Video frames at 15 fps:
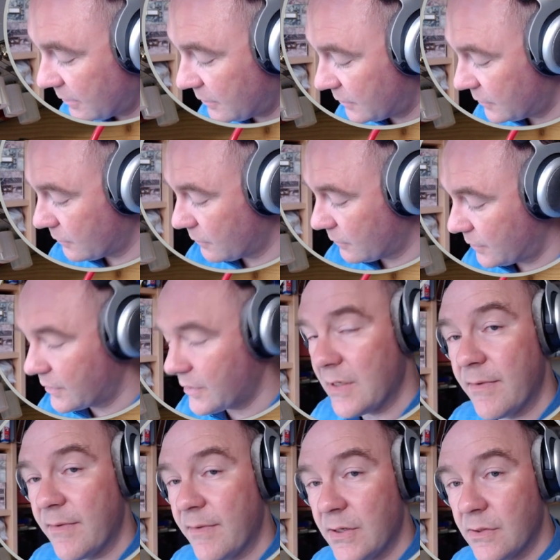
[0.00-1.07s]
source,
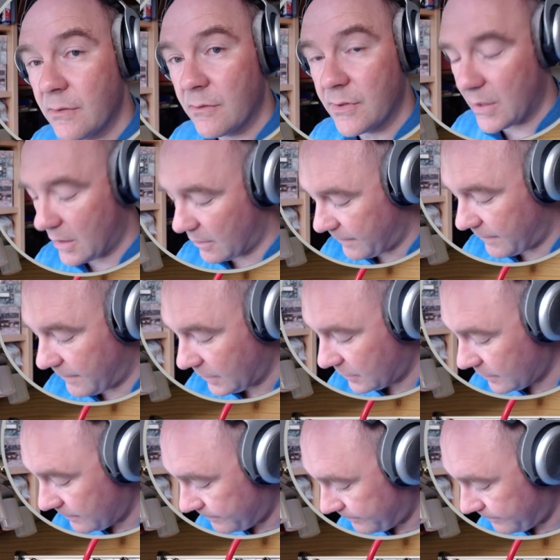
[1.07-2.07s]
CV source on the filter.